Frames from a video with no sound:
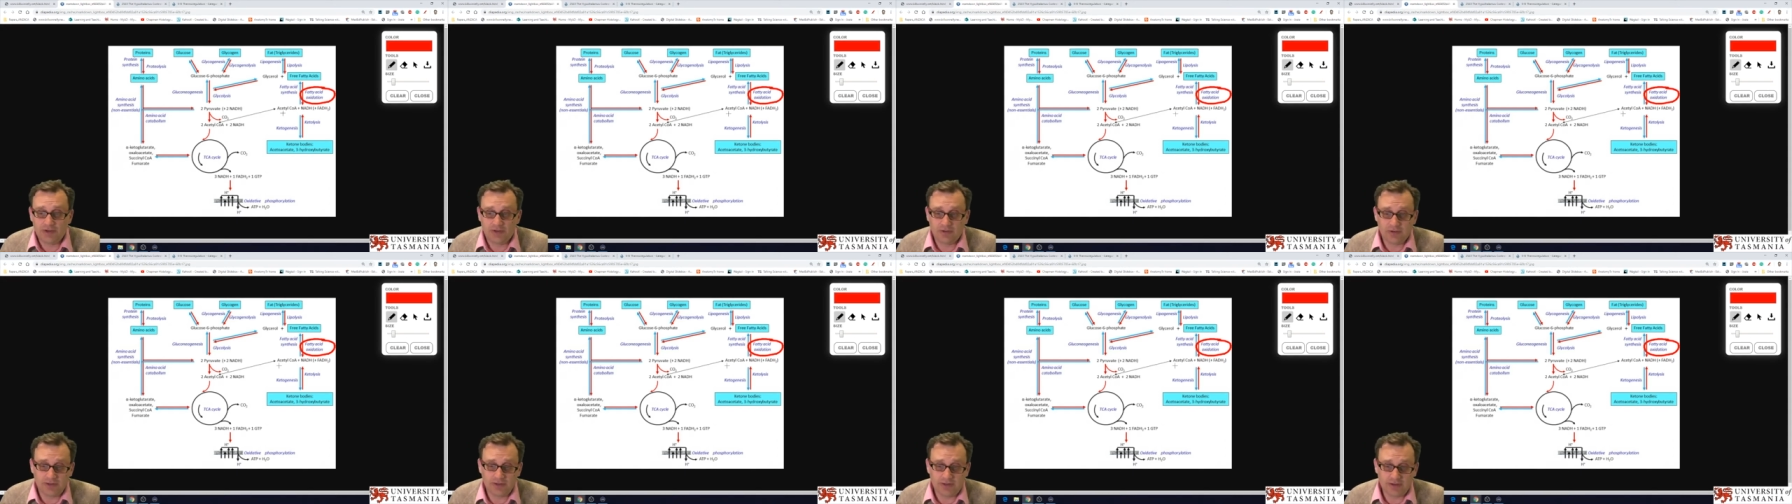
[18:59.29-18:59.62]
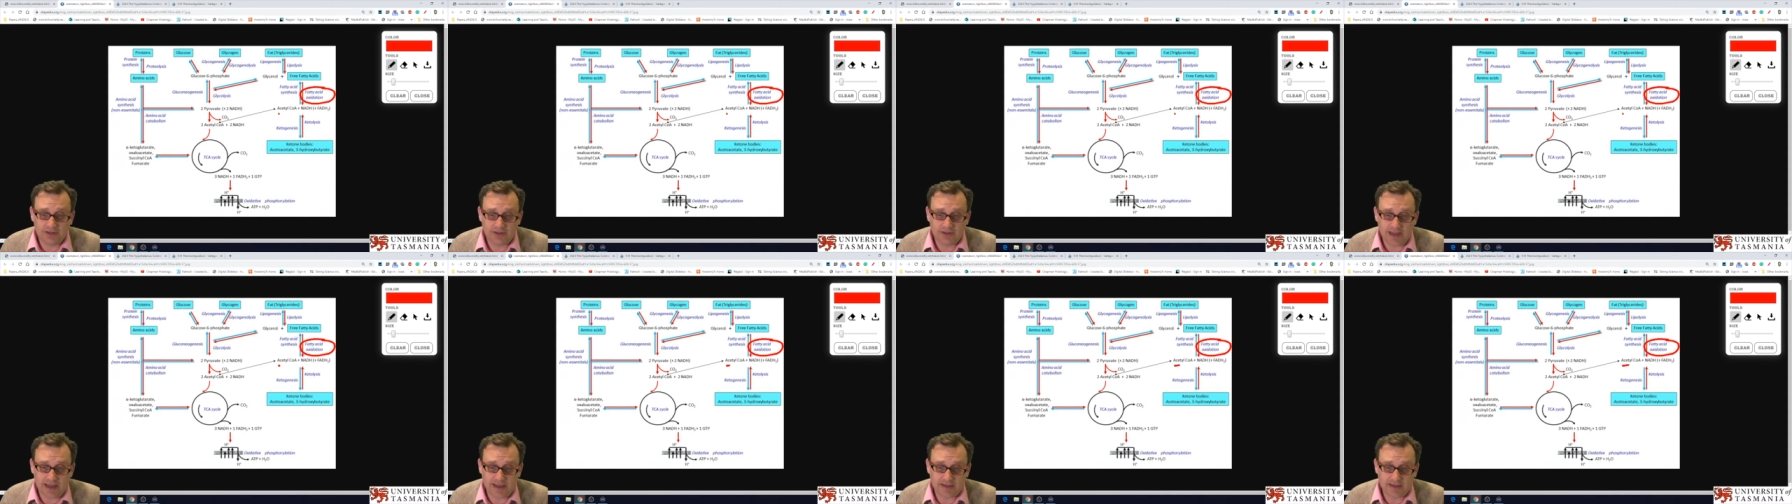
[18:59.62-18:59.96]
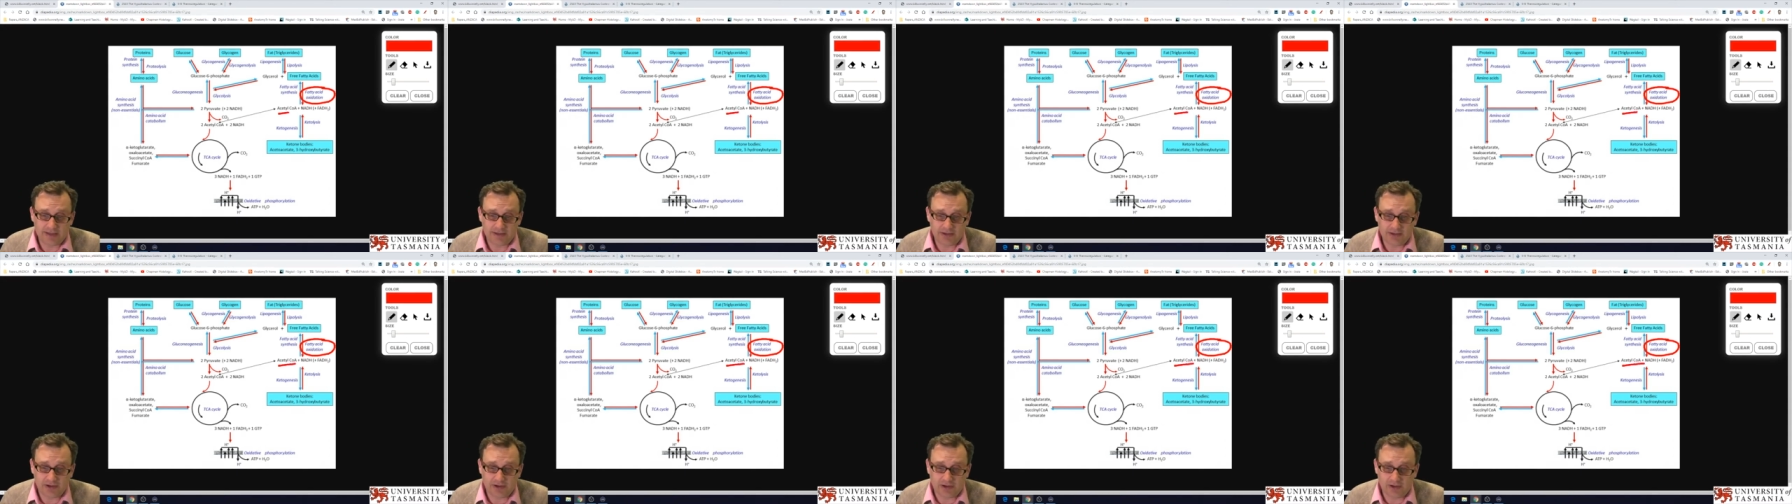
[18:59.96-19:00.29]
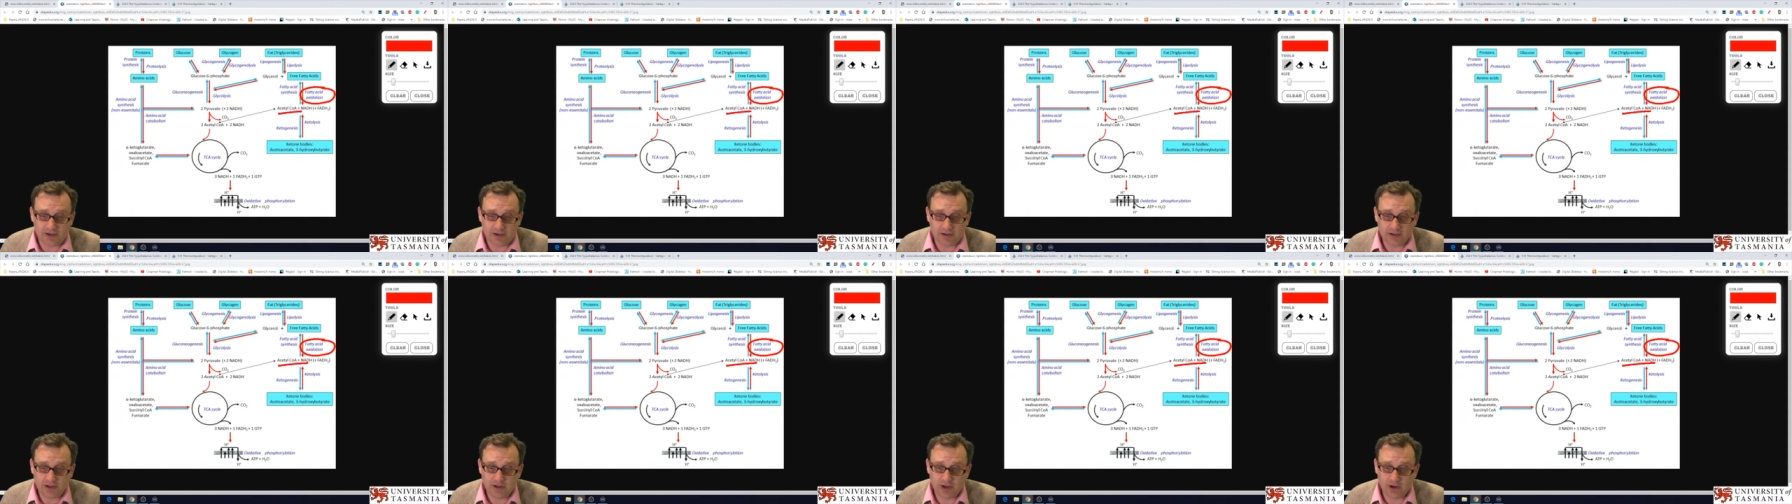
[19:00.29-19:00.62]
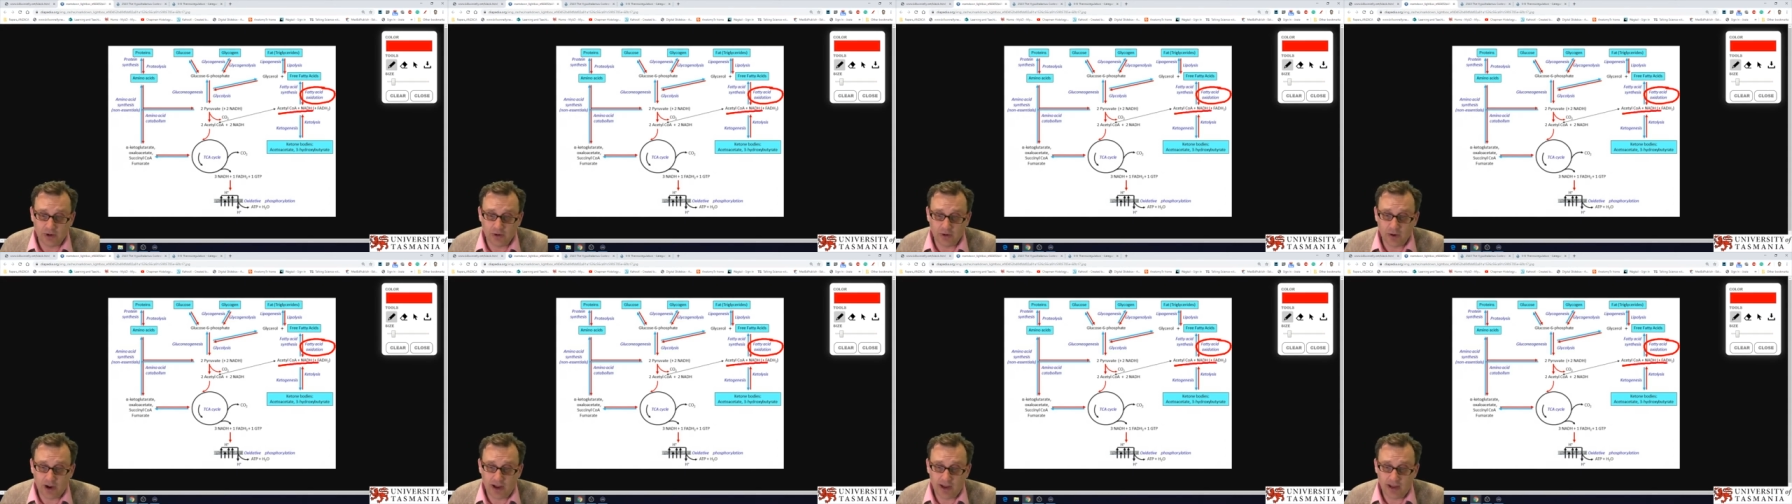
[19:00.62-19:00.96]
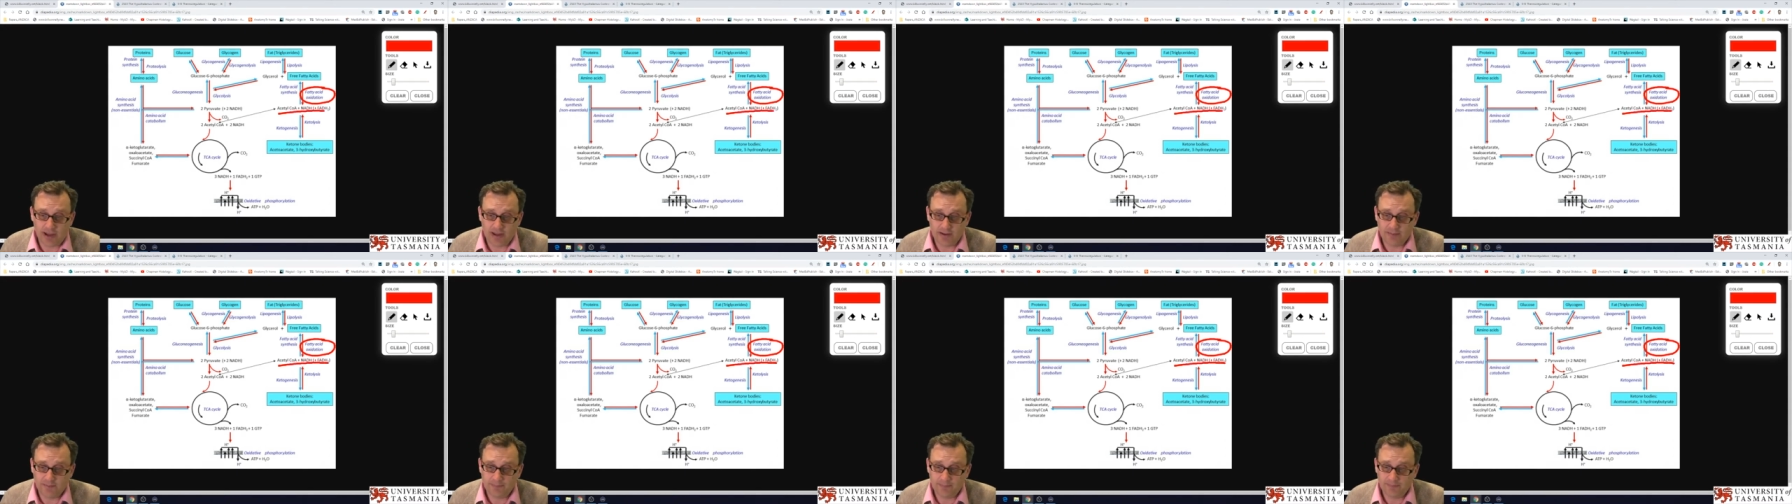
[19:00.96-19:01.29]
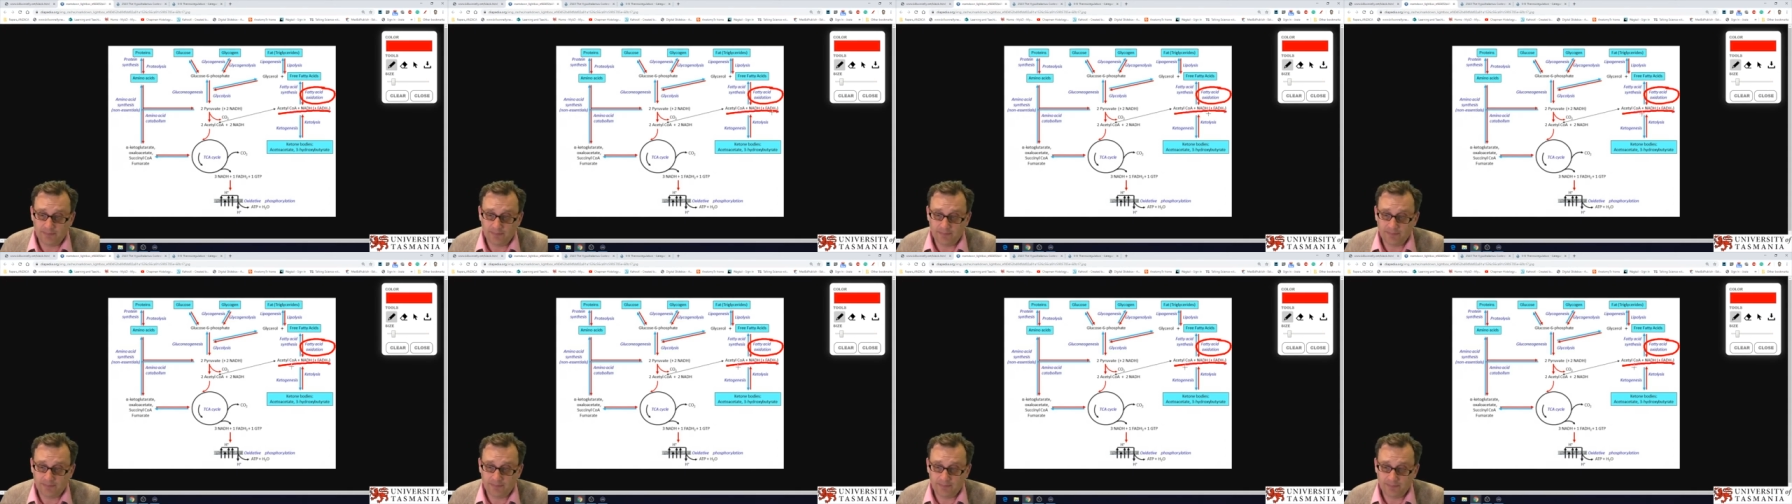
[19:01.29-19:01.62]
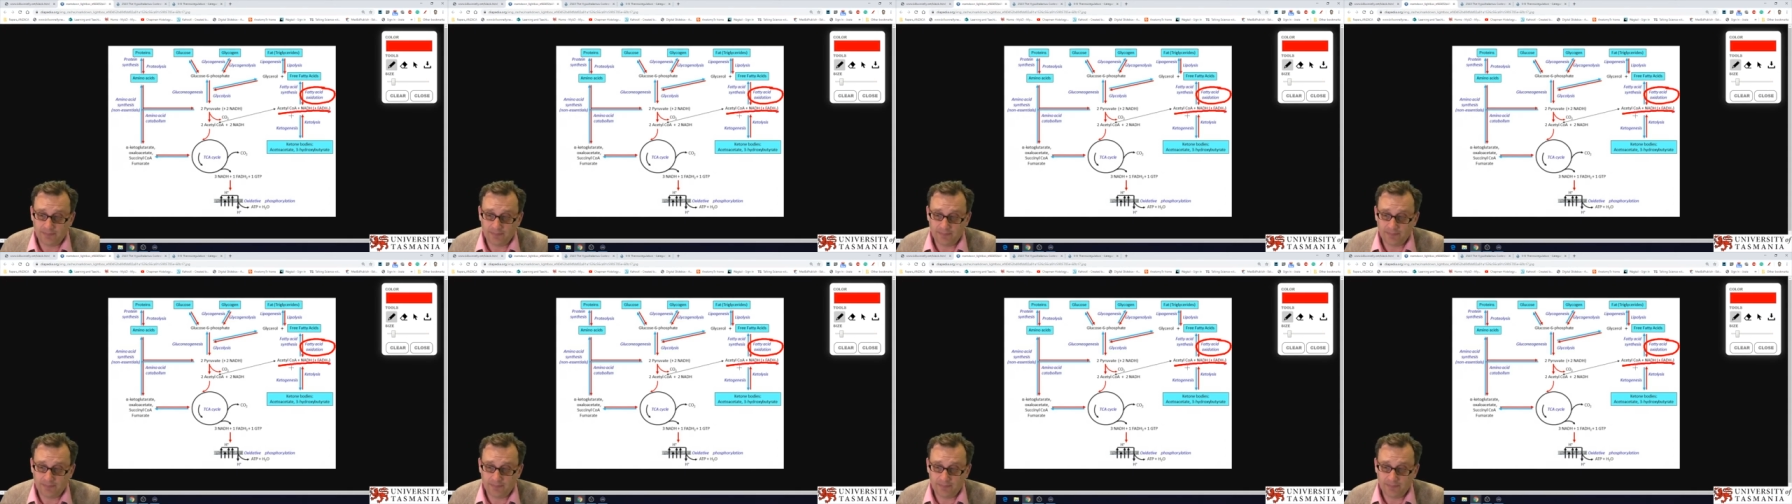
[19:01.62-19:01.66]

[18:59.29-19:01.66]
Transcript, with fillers: into this acetyl CoA.